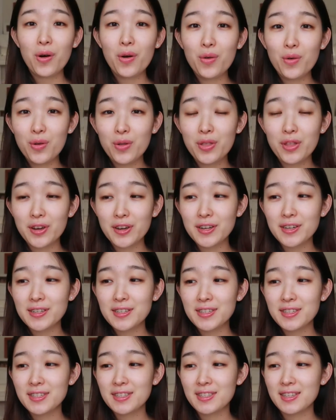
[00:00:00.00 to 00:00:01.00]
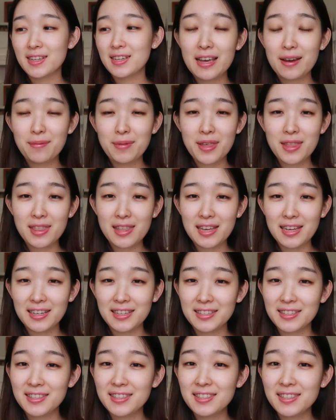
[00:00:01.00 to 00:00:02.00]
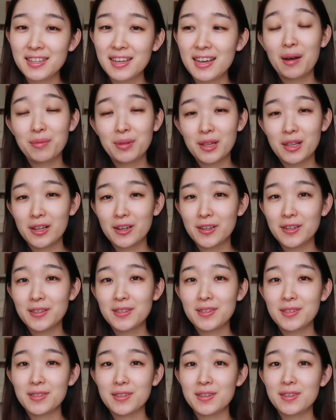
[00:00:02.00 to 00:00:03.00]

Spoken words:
all those yummy things up close.